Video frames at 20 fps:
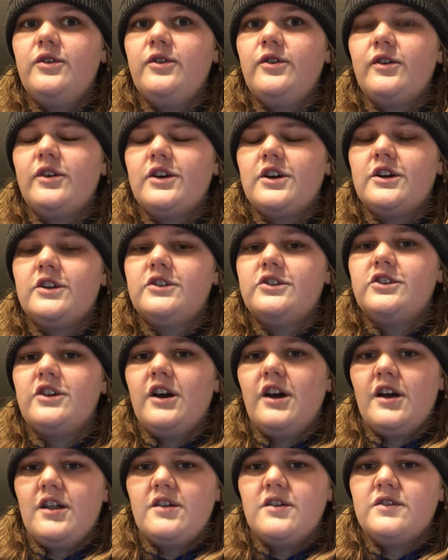encourage
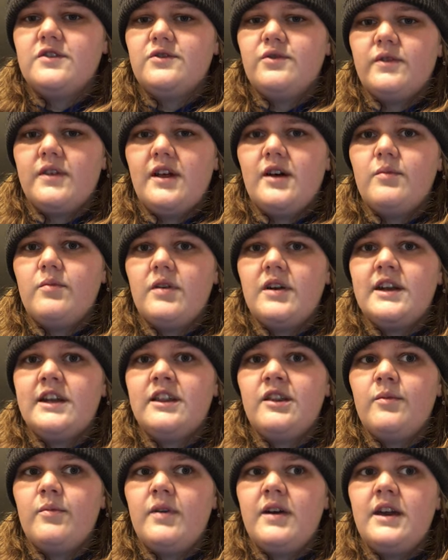others without breaking
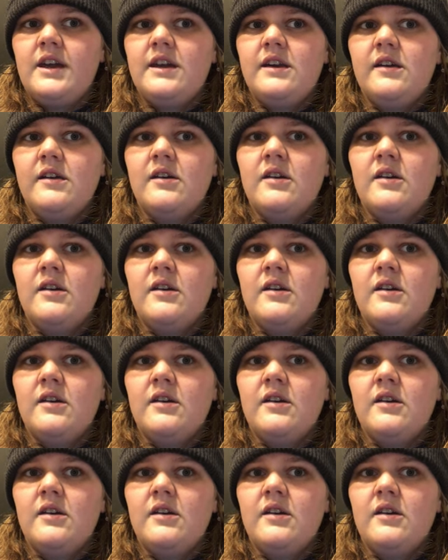the bank,